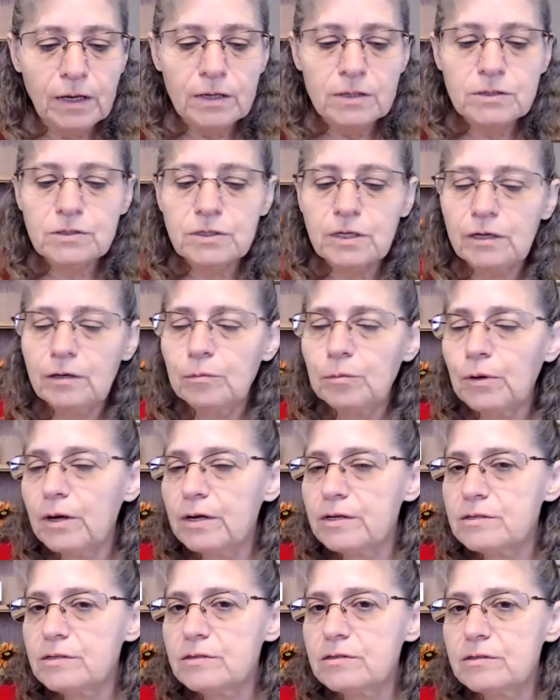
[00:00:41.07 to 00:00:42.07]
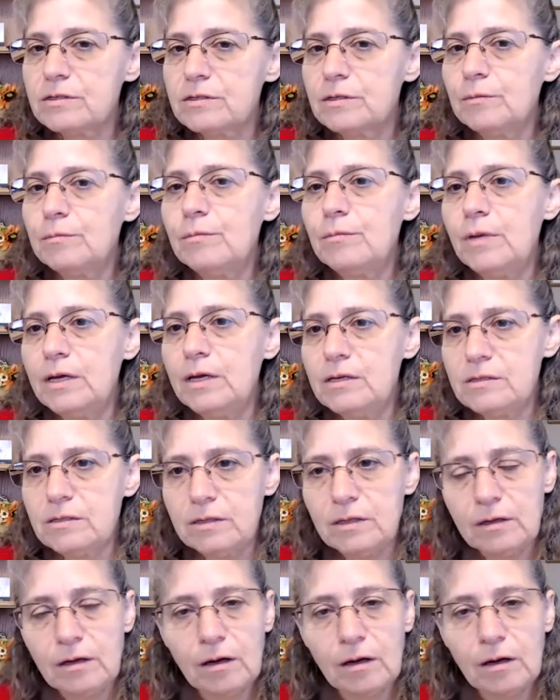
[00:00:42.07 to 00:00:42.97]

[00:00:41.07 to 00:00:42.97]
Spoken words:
Standard Process is an amazing